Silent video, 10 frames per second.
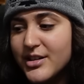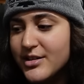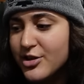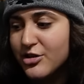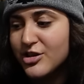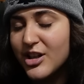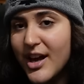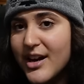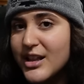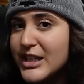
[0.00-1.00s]
So there's a
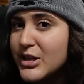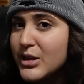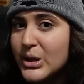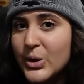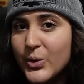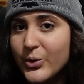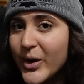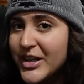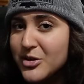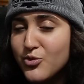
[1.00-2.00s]
lot of little
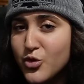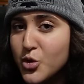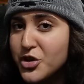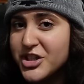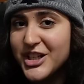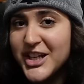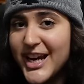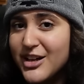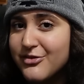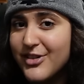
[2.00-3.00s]
random rules that you
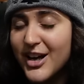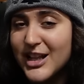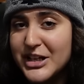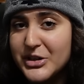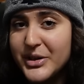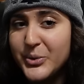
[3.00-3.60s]
gotta follow.